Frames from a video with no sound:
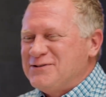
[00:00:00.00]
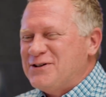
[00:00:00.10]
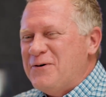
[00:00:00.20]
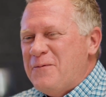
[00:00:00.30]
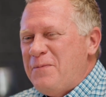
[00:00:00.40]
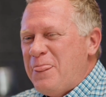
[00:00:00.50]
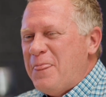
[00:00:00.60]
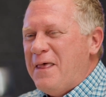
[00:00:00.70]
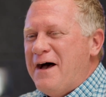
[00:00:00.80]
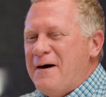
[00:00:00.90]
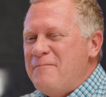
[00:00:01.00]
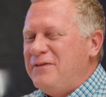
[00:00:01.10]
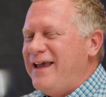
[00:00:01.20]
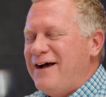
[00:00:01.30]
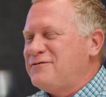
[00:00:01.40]
so
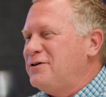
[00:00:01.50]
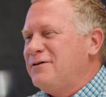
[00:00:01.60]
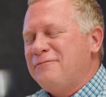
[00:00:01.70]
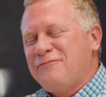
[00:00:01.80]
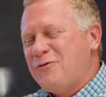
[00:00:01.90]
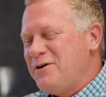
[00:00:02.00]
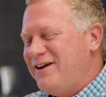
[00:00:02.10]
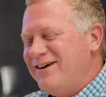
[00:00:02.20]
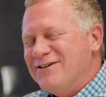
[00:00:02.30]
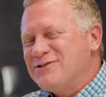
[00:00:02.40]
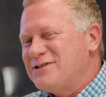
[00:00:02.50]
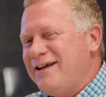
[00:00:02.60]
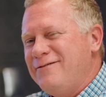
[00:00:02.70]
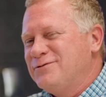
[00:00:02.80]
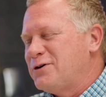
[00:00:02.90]
after 4 years,
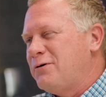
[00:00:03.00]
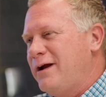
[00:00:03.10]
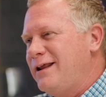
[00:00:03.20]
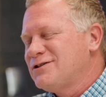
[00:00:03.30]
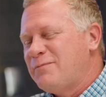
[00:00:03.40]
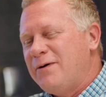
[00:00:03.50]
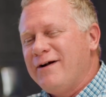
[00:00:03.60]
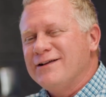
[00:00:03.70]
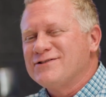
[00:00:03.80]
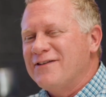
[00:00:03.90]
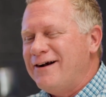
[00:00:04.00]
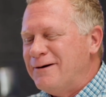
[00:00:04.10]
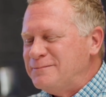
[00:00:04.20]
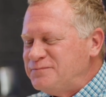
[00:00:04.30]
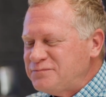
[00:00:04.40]
it was a great experience
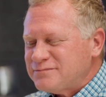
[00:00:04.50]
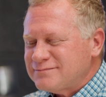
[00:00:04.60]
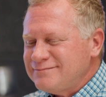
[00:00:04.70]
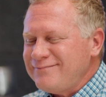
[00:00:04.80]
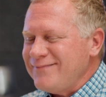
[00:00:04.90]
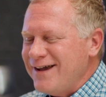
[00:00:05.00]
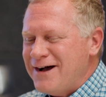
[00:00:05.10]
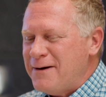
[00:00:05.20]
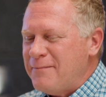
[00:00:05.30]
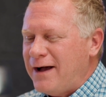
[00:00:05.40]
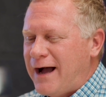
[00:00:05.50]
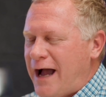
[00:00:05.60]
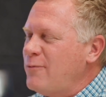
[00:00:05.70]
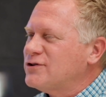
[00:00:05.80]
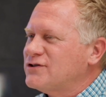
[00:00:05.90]
there.
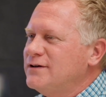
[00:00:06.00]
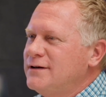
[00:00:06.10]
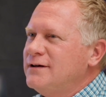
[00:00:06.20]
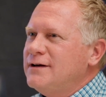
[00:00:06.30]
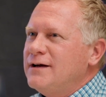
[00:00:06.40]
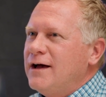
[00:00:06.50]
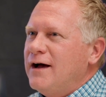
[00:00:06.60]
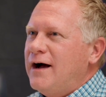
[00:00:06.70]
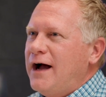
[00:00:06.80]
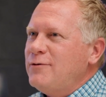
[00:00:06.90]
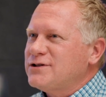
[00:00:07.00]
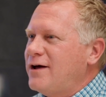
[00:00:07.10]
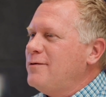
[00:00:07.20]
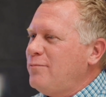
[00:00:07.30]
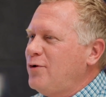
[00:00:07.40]
I was
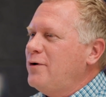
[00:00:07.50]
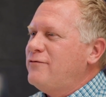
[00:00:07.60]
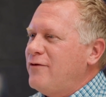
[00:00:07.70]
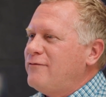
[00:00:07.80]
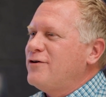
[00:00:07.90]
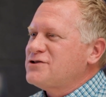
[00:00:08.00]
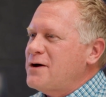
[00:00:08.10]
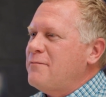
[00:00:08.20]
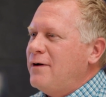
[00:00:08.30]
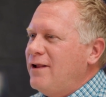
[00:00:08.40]
unemployed for the first time in my